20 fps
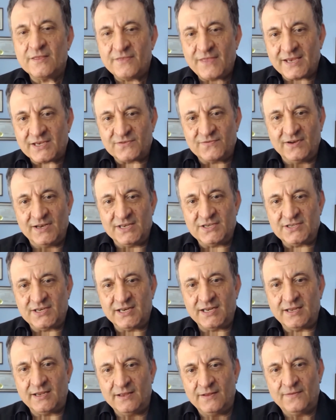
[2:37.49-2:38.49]
Thanks for
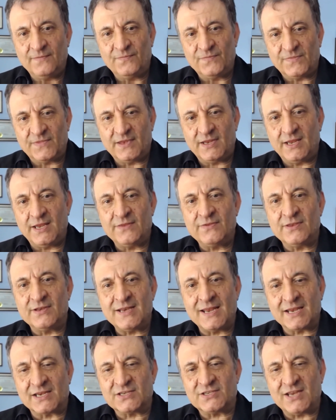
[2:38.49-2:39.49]
listening. In the
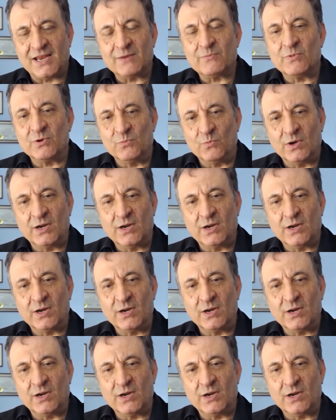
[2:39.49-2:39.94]
next segment,